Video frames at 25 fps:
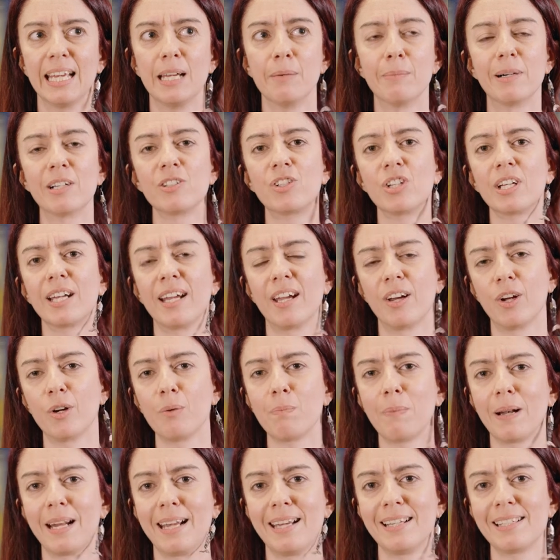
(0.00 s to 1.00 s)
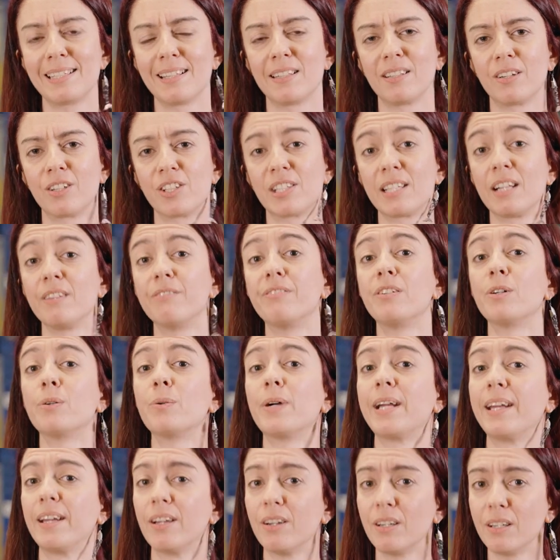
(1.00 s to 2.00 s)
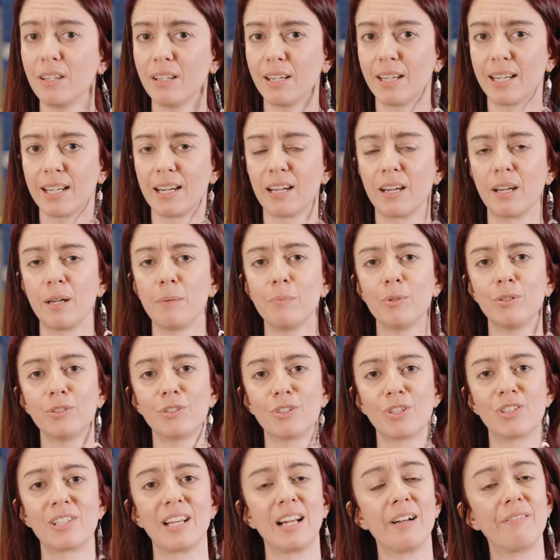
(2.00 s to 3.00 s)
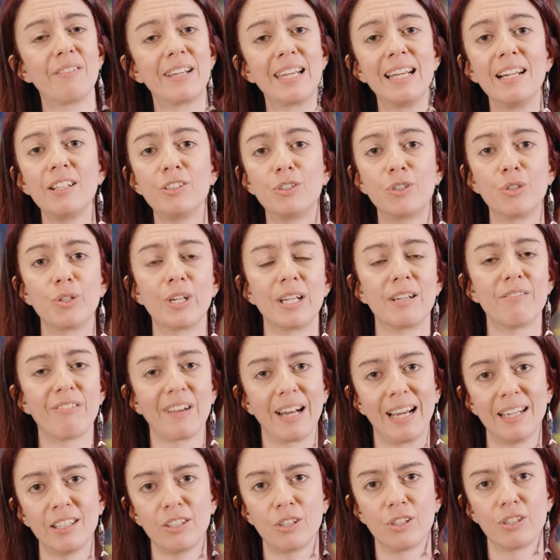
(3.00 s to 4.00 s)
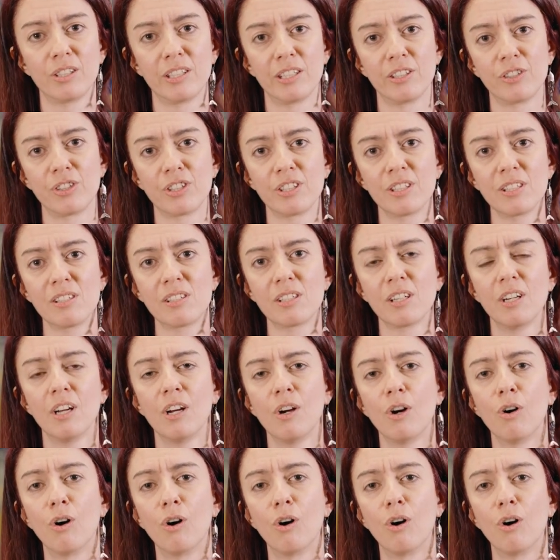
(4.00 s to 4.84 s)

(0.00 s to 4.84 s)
Imagine airplanes that are self-aware and are able to self-heal during flight conditions,